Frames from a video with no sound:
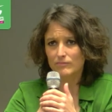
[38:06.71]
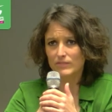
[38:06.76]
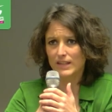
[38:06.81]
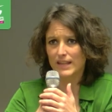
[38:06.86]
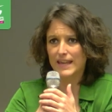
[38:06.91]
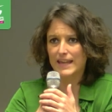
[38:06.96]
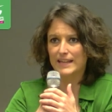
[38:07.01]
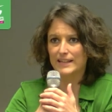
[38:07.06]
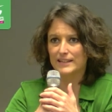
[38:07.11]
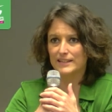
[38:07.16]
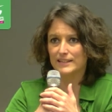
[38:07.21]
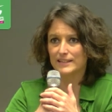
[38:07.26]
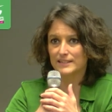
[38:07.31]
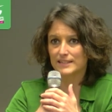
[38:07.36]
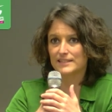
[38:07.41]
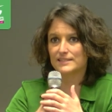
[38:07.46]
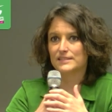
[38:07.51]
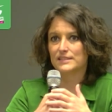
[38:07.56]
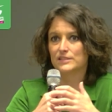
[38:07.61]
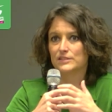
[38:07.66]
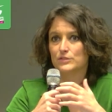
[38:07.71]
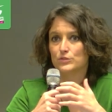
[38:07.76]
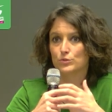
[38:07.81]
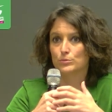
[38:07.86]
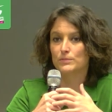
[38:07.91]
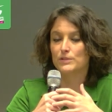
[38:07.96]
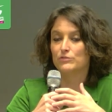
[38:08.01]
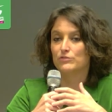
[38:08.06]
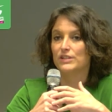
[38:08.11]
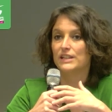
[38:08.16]
and this is to
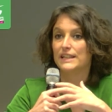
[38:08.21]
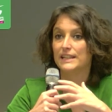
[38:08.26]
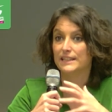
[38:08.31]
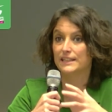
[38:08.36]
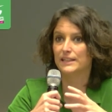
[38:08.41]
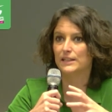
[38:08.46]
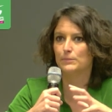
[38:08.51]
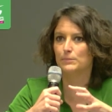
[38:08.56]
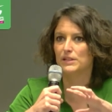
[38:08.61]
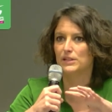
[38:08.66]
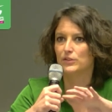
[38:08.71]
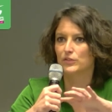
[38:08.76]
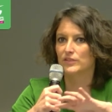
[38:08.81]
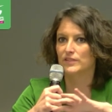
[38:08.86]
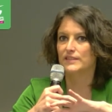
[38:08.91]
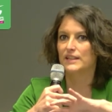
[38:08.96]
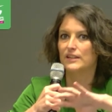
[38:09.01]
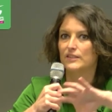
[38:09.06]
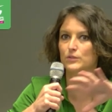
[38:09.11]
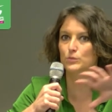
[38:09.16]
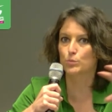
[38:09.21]
me really key because that's